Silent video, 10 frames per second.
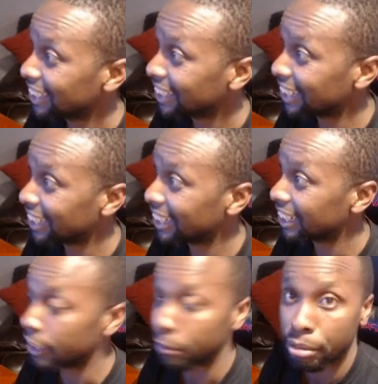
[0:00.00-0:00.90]
and
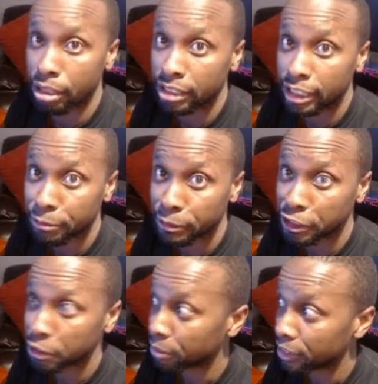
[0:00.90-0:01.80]
they probably can't
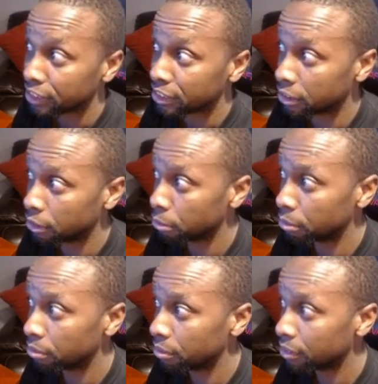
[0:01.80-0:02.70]
participate because it's global,
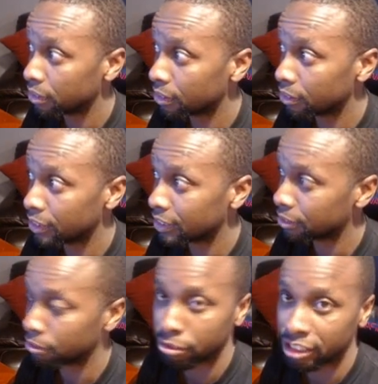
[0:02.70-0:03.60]
it's
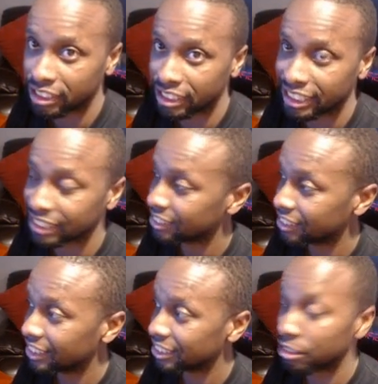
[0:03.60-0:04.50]
region locked.
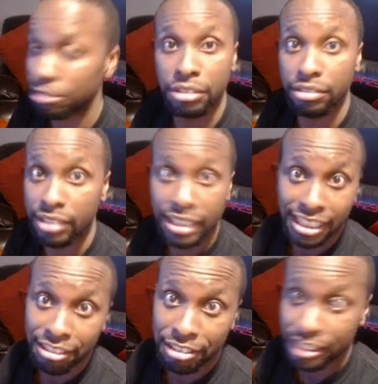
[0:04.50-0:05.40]
So
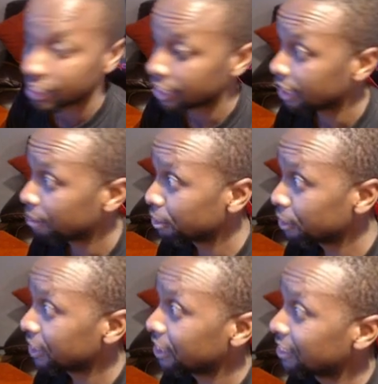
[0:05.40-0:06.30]
we'll see how that works
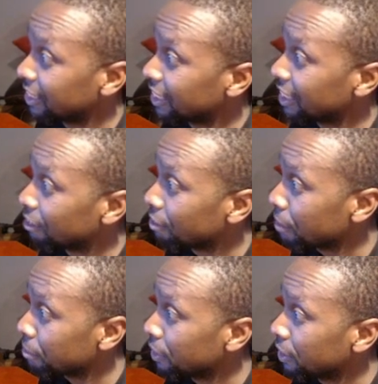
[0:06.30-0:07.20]
out.
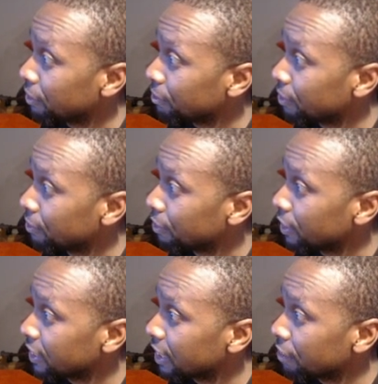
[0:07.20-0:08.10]
Wrapping it up, very
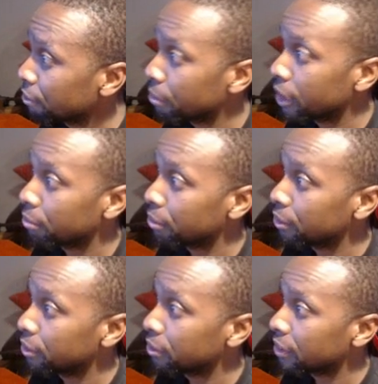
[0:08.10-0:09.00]
excited for Battle
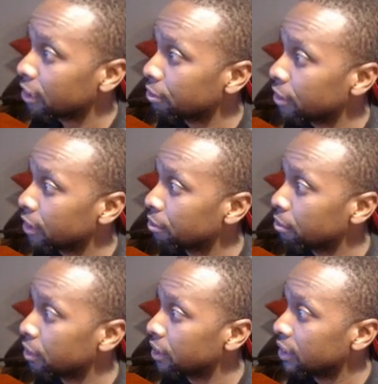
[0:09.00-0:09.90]
Mode, out for
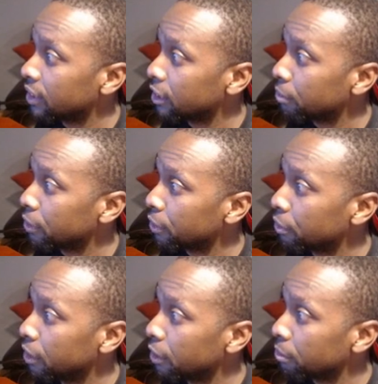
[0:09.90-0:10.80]
everyone. It's been a true
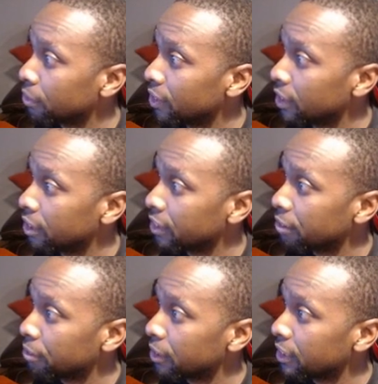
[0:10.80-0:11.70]
labor of love. Can't
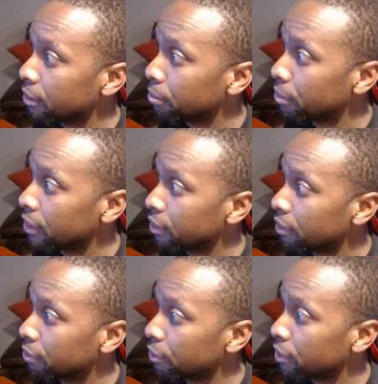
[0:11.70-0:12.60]
wait to see how players for the
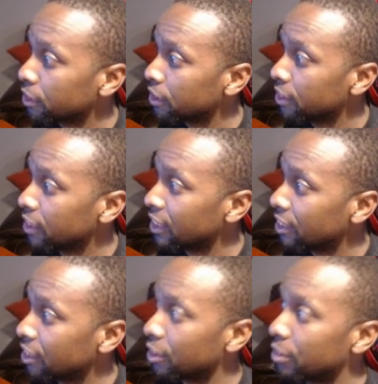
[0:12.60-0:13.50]
first cup.
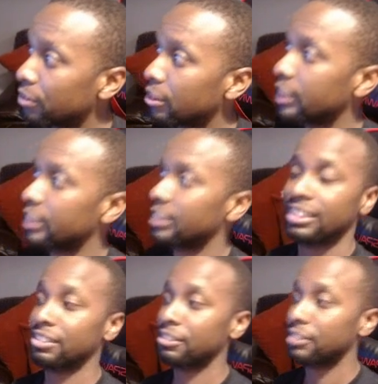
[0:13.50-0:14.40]
Alright,
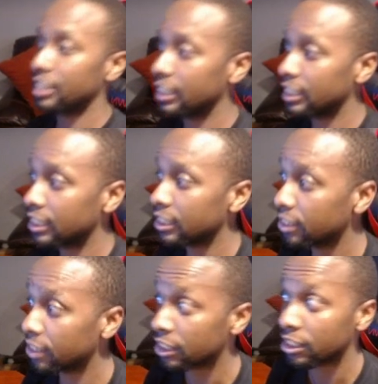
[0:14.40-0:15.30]
so yeah, this
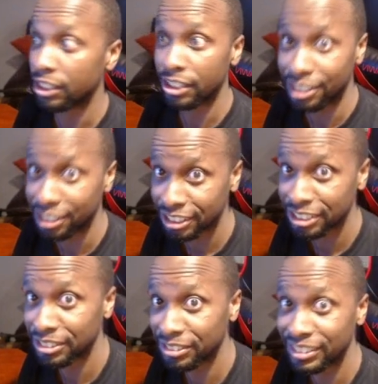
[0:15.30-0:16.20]
looks
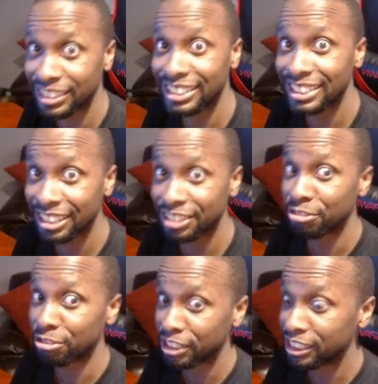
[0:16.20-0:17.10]
awesome. This sounds
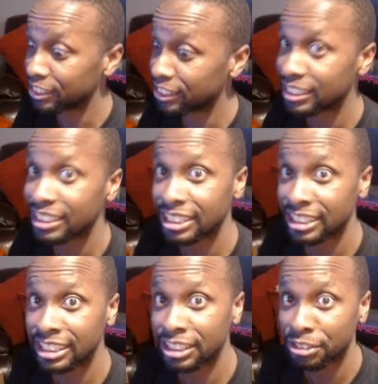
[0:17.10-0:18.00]
really good. It sounds like
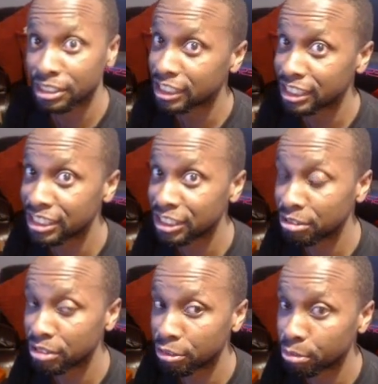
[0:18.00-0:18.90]
they addressed the issue
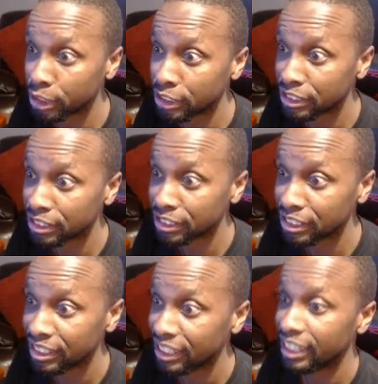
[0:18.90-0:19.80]
of basically
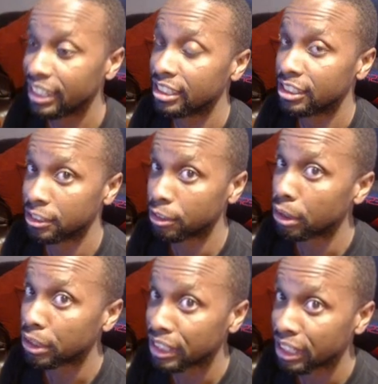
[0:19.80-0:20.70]

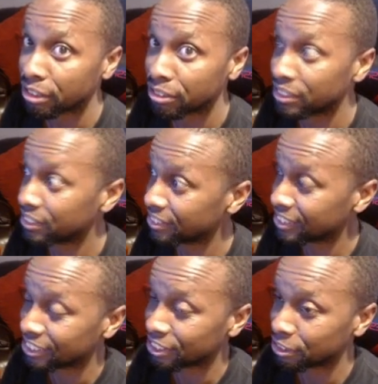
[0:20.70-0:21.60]
stalling it out,
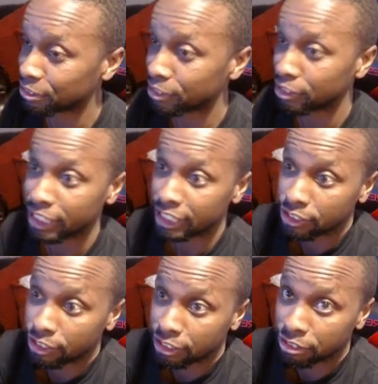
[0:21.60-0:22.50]
so you can't
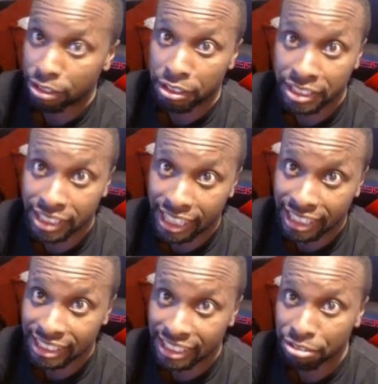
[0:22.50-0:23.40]
stall out too long. It's a high
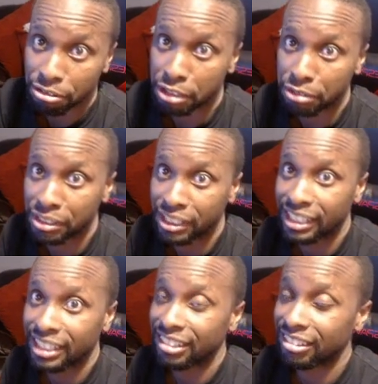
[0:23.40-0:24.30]
stakes round.
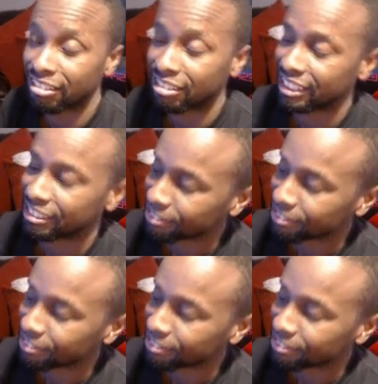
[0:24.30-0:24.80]
Alright.